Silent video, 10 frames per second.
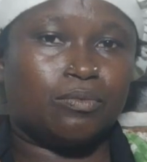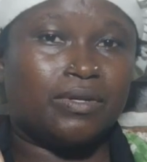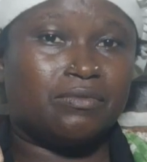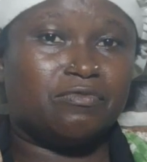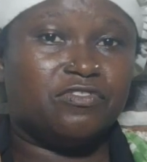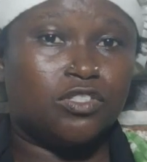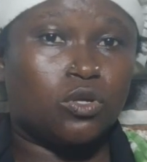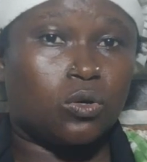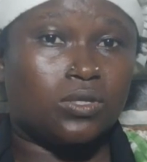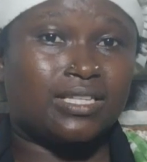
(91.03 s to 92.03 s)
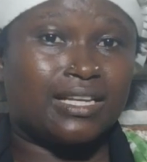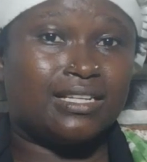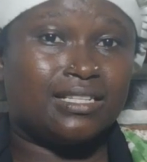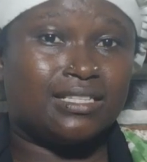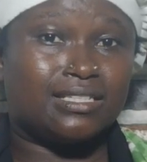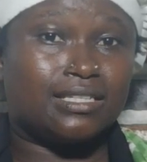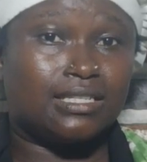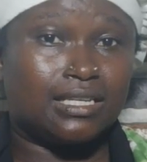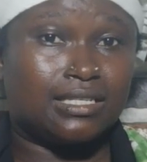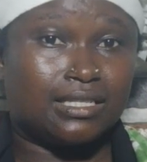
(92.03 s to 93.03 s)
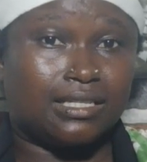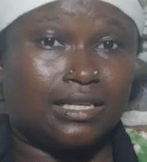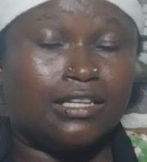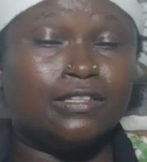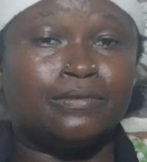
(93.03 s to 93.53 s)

a video concerning it yesterday.